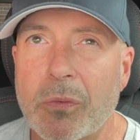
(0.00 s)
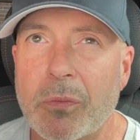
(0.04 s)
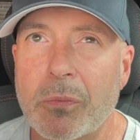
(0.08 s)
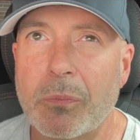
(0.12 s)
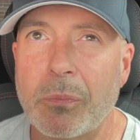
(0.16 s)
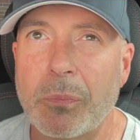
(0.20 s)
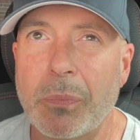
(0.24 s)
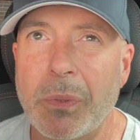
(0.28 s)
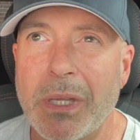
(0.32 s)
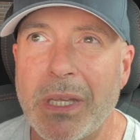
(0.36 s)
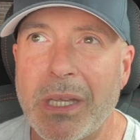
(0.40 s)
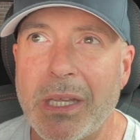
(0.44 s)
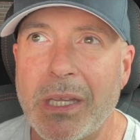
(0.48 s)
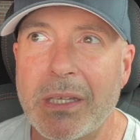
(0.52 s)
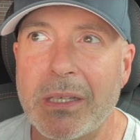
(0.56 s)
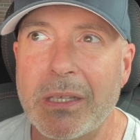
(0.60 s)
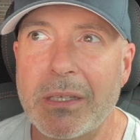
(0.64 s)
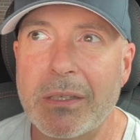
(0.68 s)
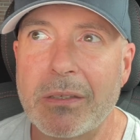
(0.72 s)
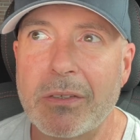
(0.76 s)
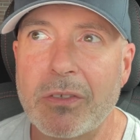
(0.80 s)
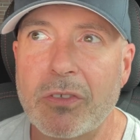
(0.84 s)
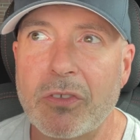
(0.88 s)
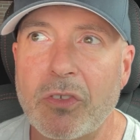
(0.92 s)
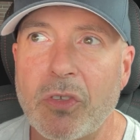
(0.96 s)

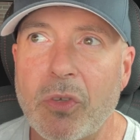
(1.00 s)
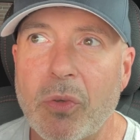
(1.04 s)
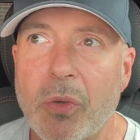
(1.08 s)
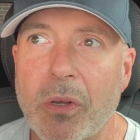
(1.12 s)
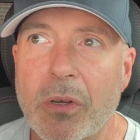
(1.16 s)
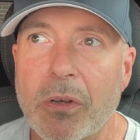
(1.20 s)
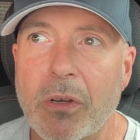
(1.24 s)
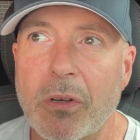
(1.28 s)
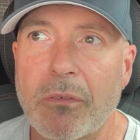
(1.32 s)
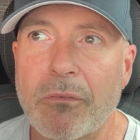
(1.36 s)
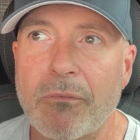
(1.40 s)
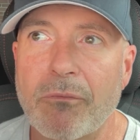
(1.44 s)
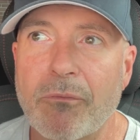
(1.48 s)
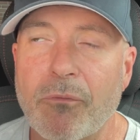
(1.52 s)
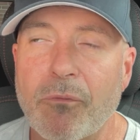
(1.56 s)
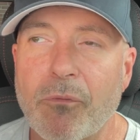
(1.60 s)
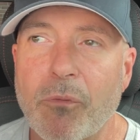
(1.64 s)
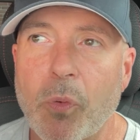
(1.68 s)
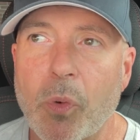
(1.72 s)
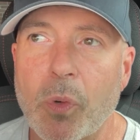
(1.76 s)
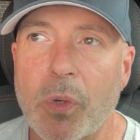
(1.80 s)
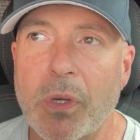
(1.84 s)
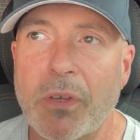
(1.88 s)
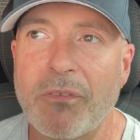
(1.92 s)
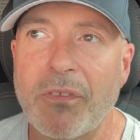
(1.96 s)
being
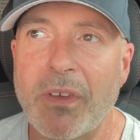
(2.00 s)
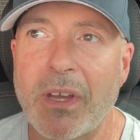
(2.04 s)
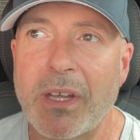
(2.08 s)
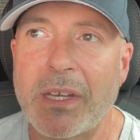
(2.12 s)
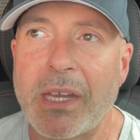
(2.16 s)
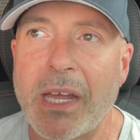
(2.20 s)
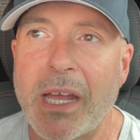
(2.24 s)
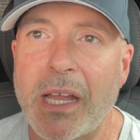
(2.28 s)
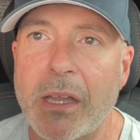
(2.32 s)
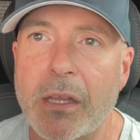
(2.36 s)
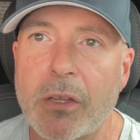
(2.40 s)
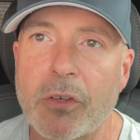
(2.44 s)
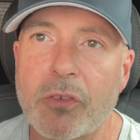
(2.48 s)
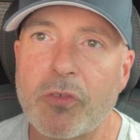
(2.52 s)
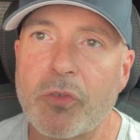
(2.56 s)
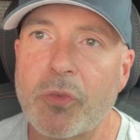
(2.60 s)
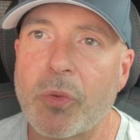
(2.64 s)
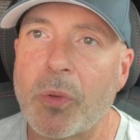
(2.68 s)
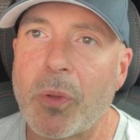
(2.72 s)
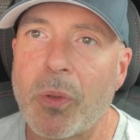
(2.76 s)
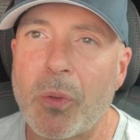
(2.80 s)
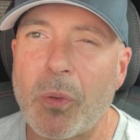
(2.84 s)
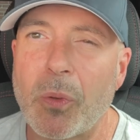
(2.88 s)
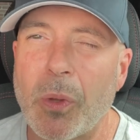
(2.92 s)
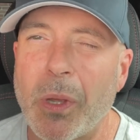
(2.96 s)
$245
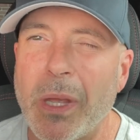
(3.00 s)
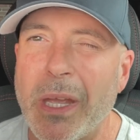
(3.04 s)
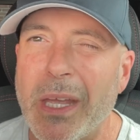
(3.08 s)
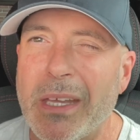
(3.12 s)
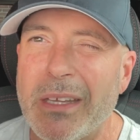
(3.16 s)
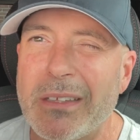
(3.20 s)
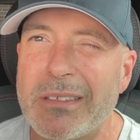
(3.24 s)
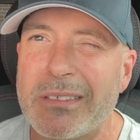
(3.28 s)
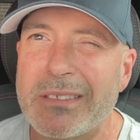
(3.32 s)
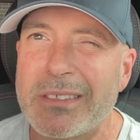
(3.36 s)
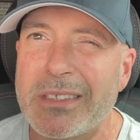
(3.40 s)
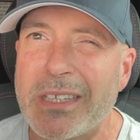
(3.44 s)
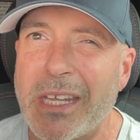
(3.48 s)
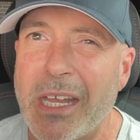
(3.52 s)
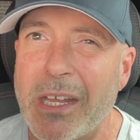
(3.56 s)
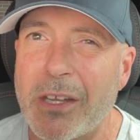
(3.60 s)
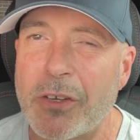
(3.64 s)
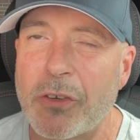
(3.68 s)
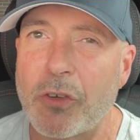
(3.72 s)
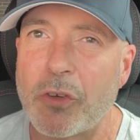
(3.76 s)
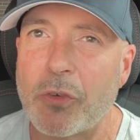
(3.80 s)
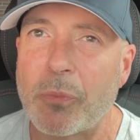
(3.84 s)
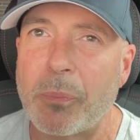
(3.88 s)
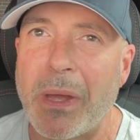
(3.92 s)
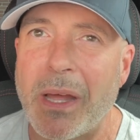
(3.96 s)
for a
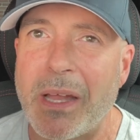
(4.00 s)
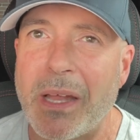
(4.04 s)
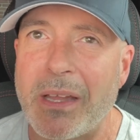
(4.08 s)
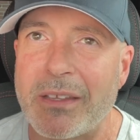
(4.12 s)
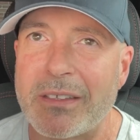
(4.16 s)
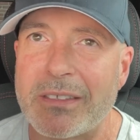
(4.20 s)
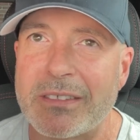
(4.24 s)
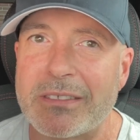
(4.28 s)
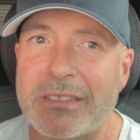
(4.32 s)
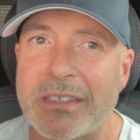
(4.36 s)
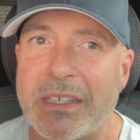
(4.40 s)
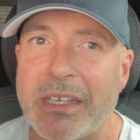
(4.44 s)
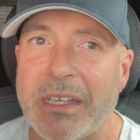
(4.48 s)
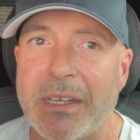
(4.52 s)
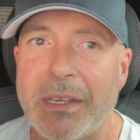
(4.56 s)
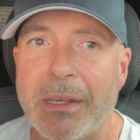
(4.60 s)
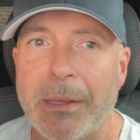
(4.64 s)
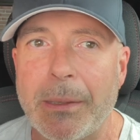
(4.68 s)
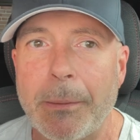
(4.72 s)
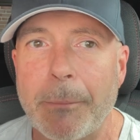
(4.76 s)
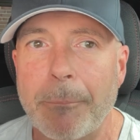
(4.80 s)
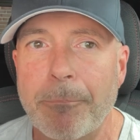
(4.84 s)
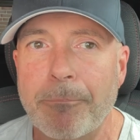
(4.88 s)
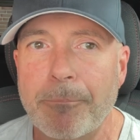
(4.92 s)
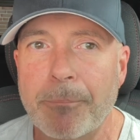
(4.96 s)
standard policy.
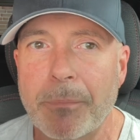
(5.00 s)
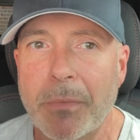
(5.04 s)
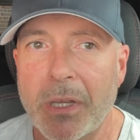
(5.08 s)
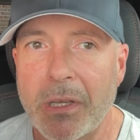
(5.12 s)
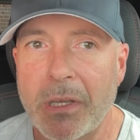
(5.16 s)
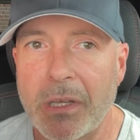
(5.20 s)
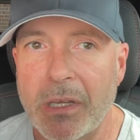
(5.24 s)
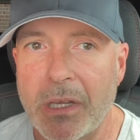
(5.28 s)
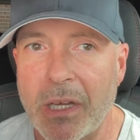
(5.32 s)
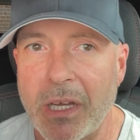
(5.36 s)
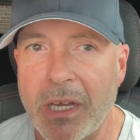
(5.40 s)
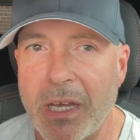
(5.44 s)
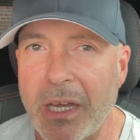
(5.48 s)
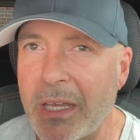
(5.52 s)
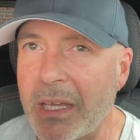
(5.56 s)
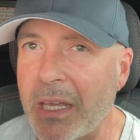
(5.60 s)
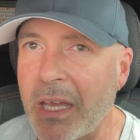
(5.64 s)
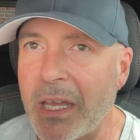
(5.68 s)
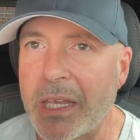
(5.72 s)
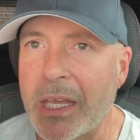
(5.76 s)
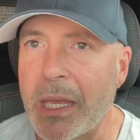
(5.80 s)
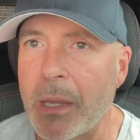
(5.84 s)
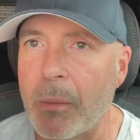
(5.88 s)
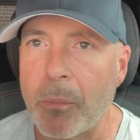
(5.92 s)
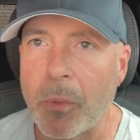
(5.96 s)
I
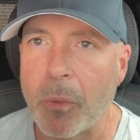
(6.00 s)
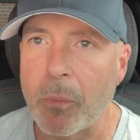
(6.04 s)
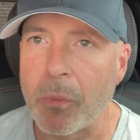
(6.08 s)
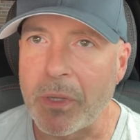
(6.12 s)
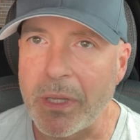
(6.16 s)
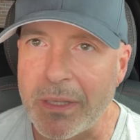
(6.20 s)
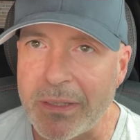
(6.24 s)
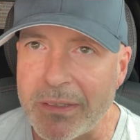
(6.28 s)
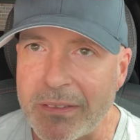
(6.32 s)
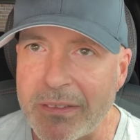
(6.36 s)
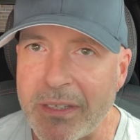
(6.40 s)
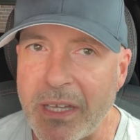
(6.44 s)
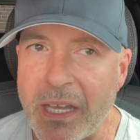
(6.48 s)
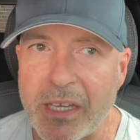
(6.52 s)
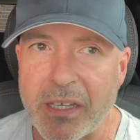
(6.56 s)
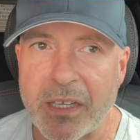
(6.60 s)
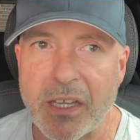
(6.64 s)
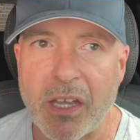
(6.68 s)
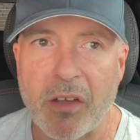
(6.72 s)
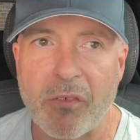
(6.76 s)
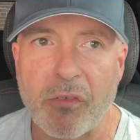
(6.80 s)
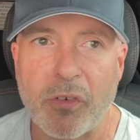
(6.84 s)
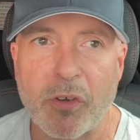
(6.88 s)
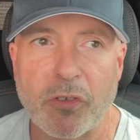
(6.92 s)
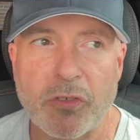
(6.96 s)
can't remember the exact
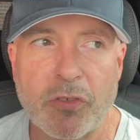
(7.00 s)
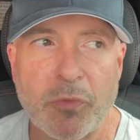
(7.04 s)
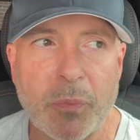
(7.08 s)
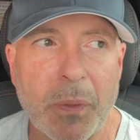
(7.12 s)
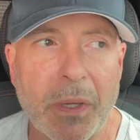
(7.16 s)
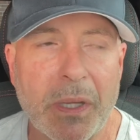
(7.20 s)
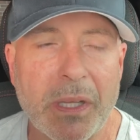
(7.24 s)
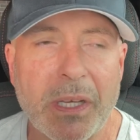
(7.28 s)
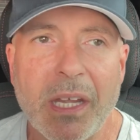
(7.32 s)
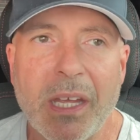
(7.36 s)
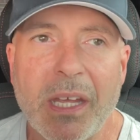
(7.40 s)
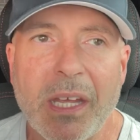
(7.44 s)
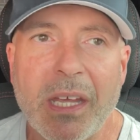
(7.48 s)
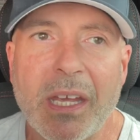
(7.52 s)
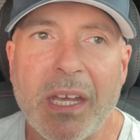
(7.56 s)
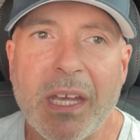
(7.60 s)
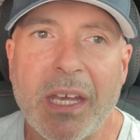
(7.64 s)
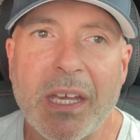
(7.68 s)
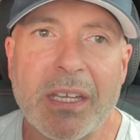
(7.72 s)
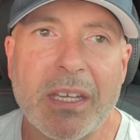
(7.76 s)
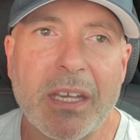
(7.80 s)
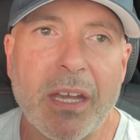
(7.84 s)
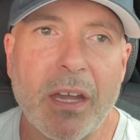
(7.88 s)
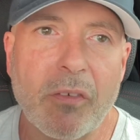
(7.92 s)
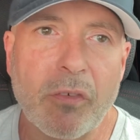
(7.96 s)
coverage, but
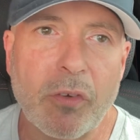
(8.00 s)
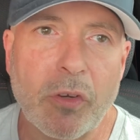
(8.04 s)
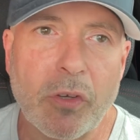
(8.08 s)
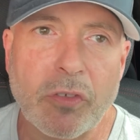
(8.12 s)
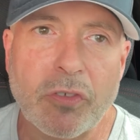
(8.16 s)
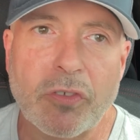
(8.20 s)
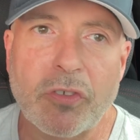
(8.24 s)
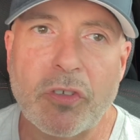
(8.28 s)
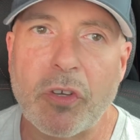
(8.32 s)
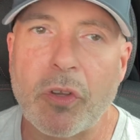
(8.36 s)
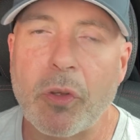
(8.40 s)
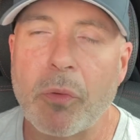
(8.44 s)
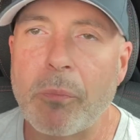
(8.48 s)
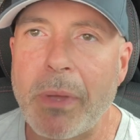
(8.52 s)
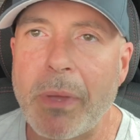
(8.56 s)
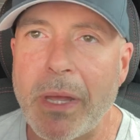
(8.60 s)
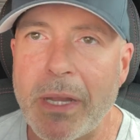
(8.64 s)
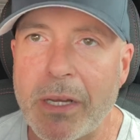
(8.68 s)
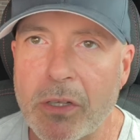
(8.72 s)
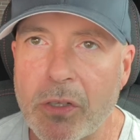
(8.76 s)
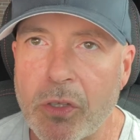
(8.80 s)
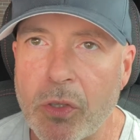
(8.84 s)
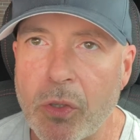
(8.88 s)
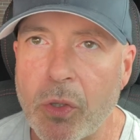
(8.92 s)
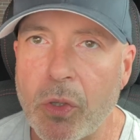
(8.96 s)
it covers,
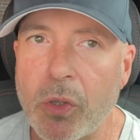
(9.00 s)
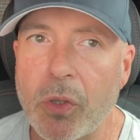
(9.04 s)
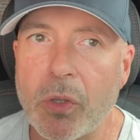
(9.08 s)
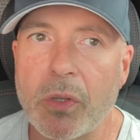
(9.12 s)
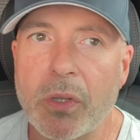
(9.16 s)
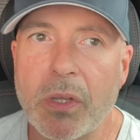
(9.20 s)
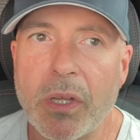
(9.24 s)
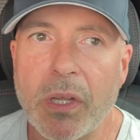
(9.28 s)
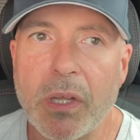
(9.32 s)
medical,